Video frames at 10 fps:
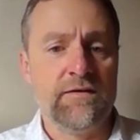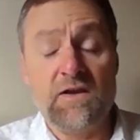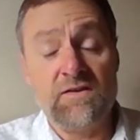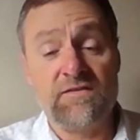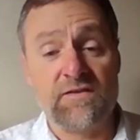I
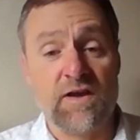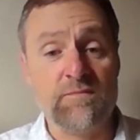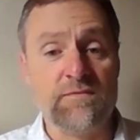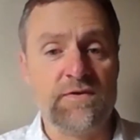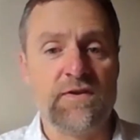could
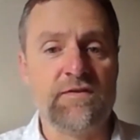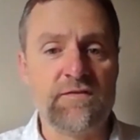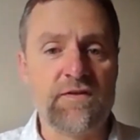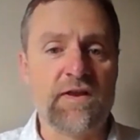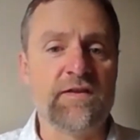stop.
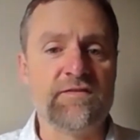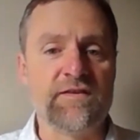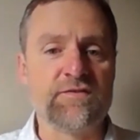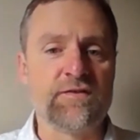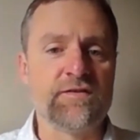It's not
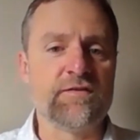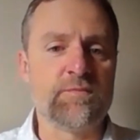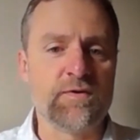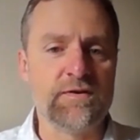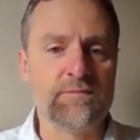essential at this
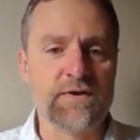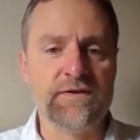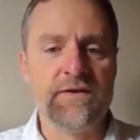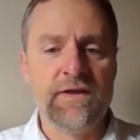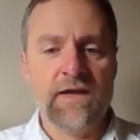point,
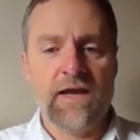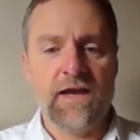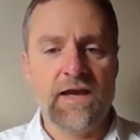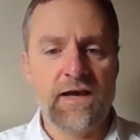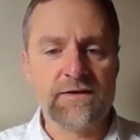but
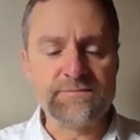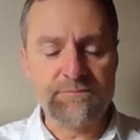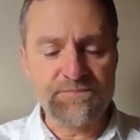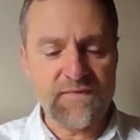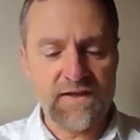and
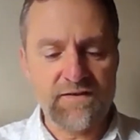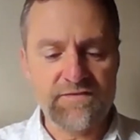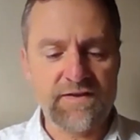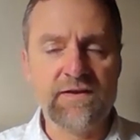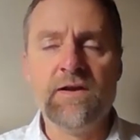I'll
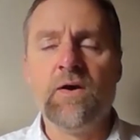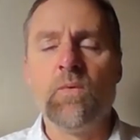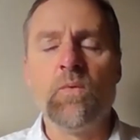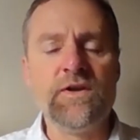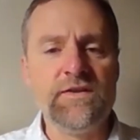say,
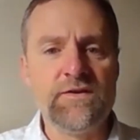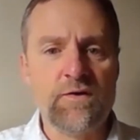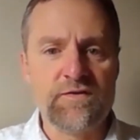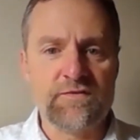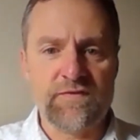what do you
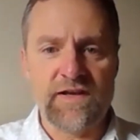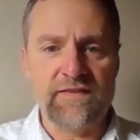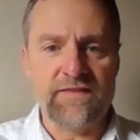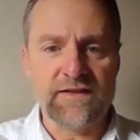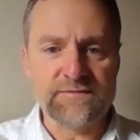notice, if
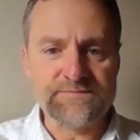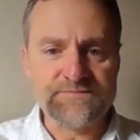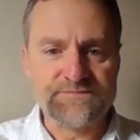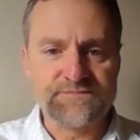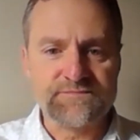anything?
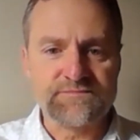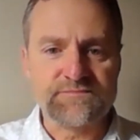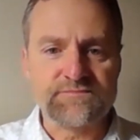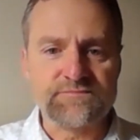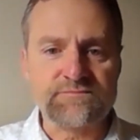
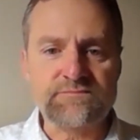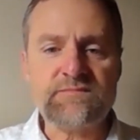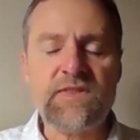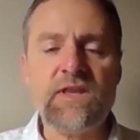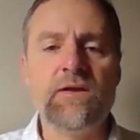
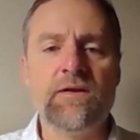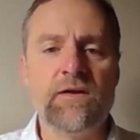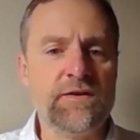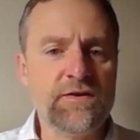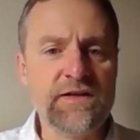
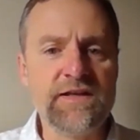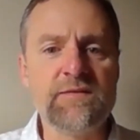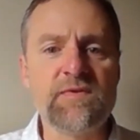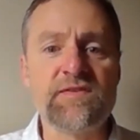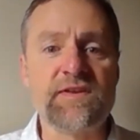You're getting
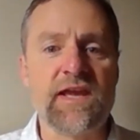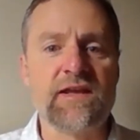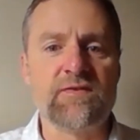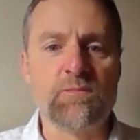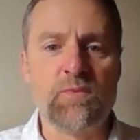them to
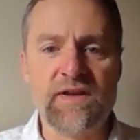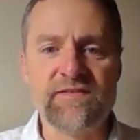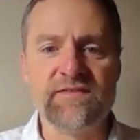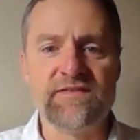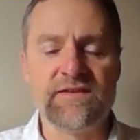scan for
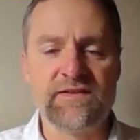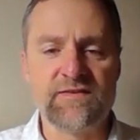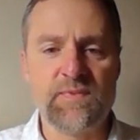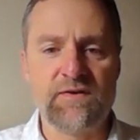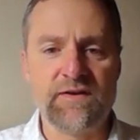present
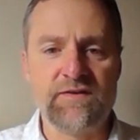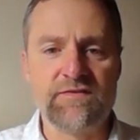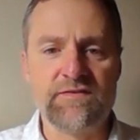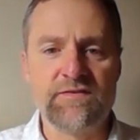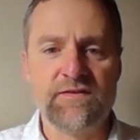
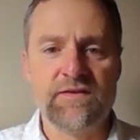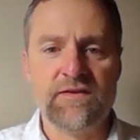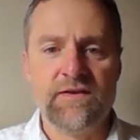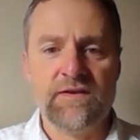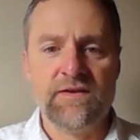experience.
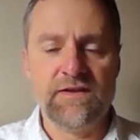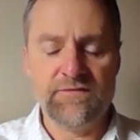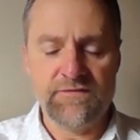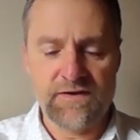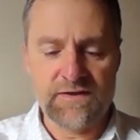
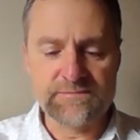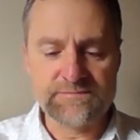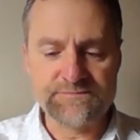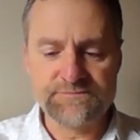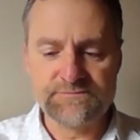If
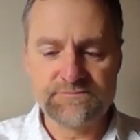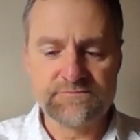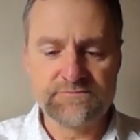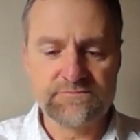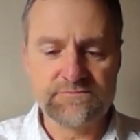
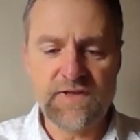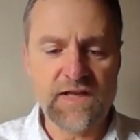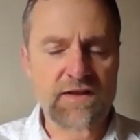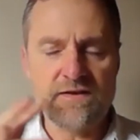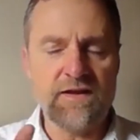
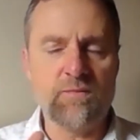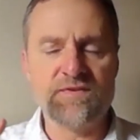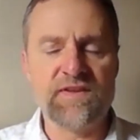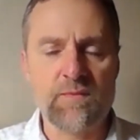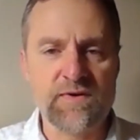yeah, not
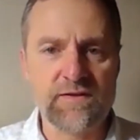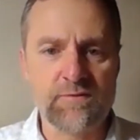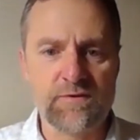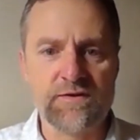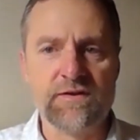what's happening in
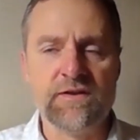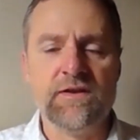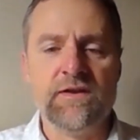the world.